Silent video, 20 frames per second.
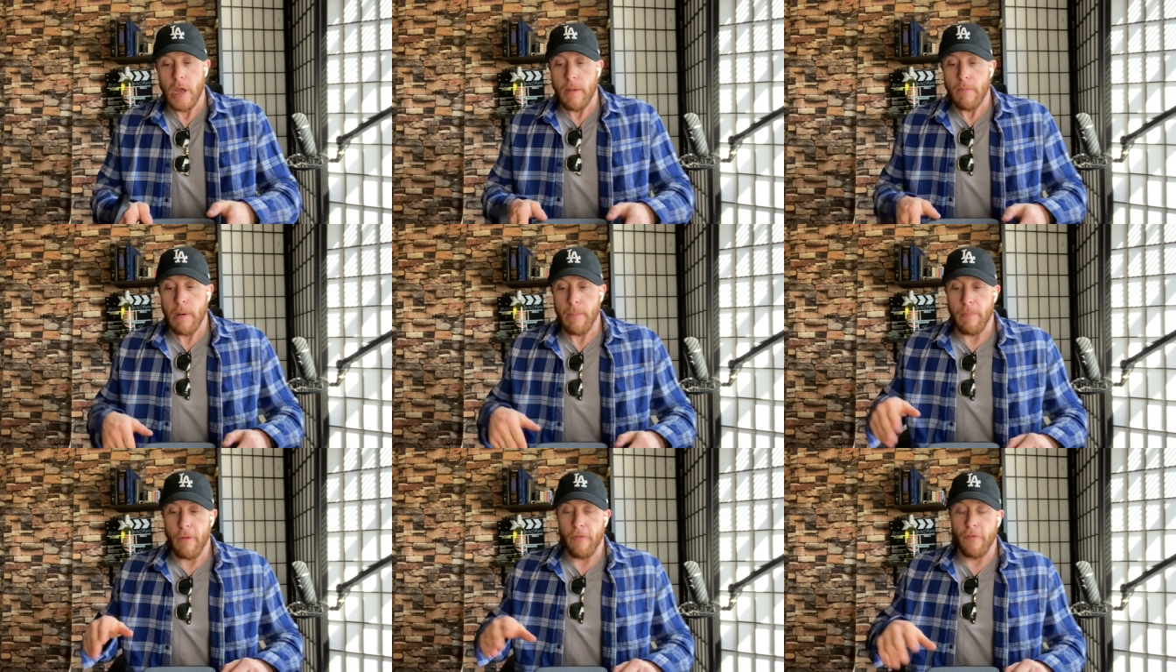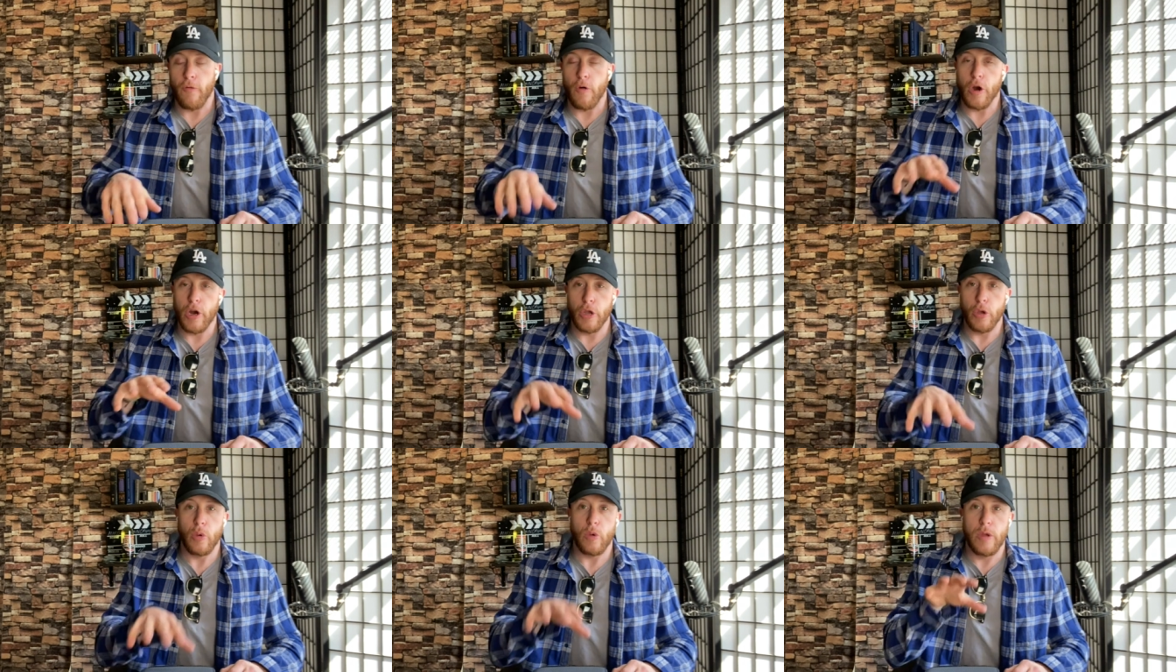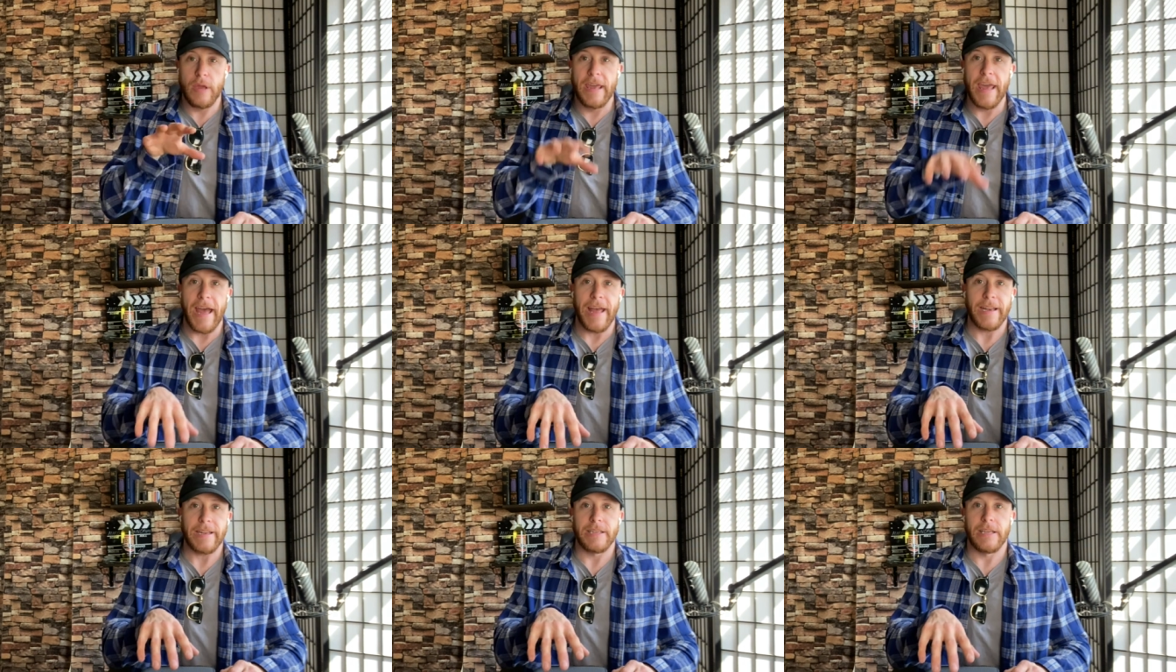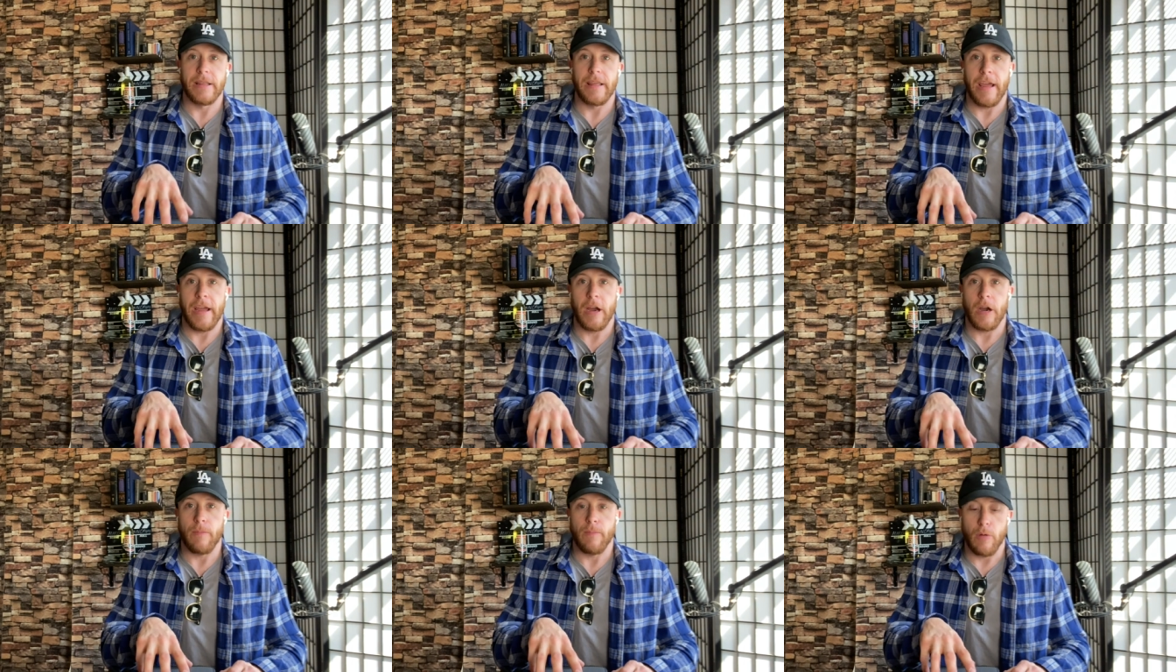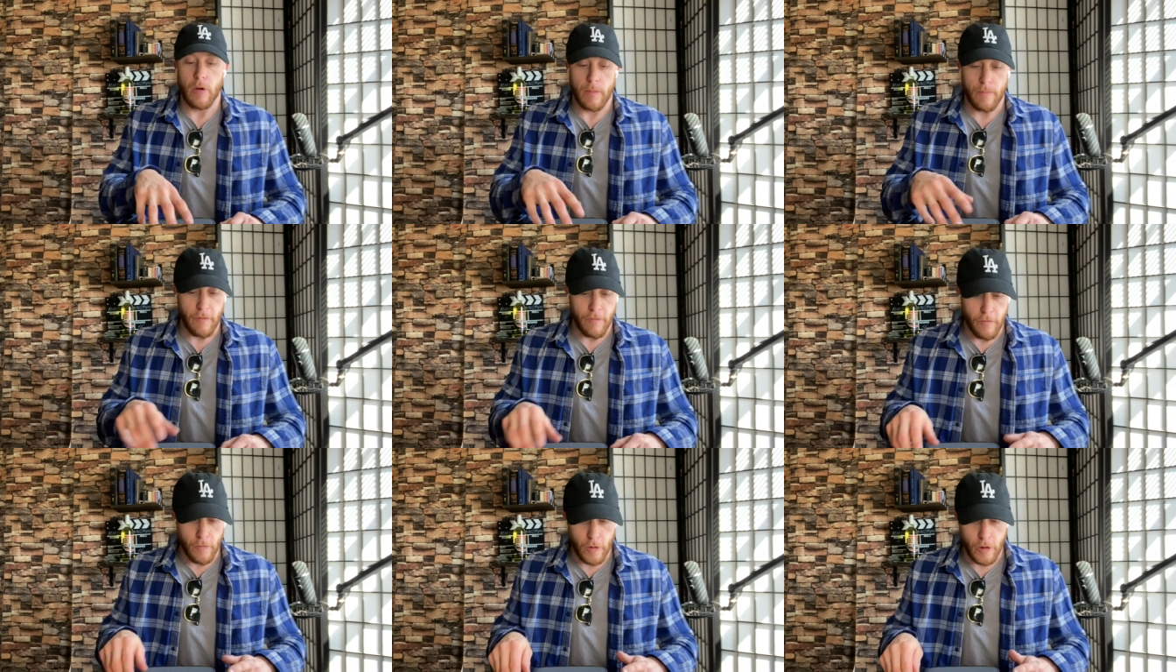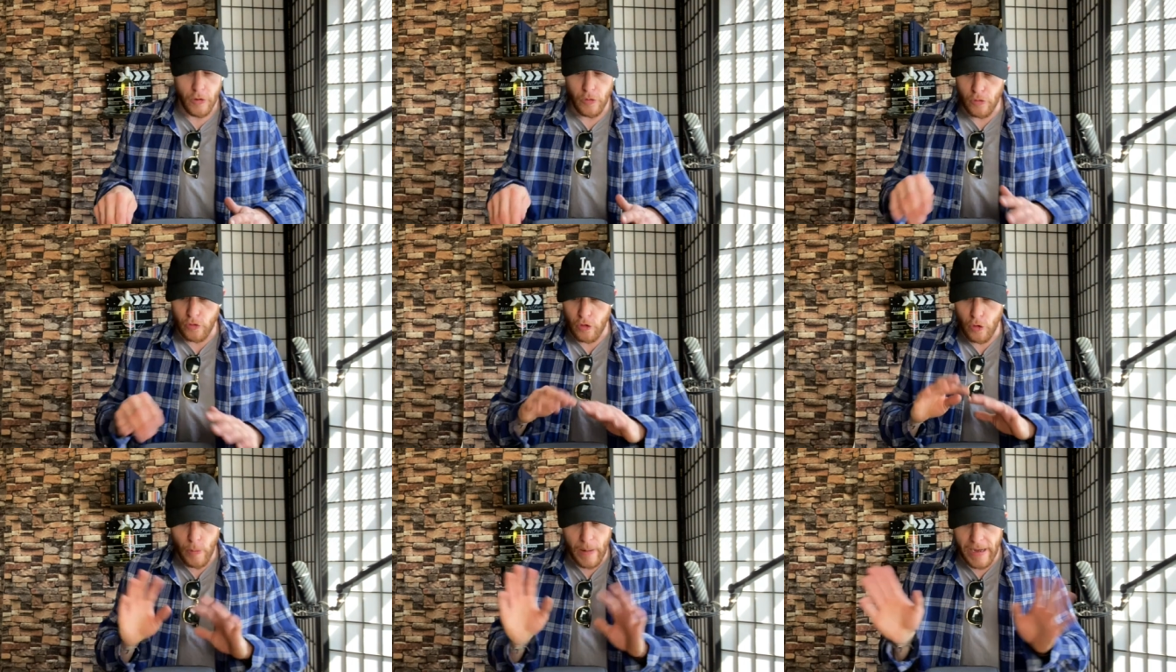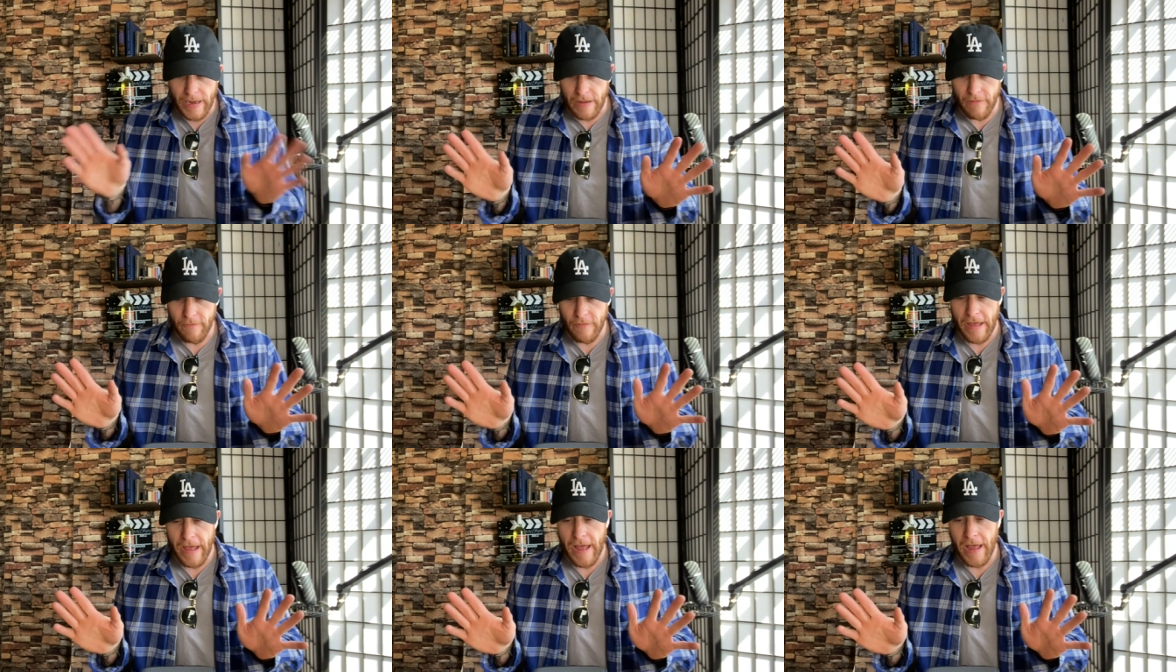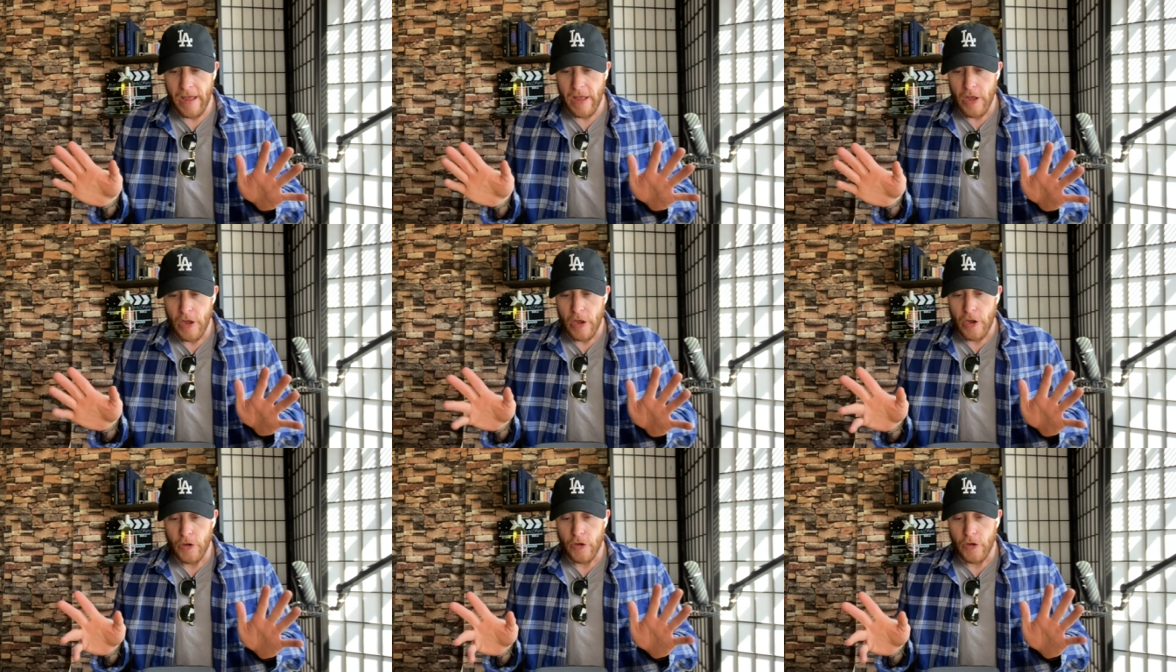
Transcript: but before you get to the airport, before you do any of that,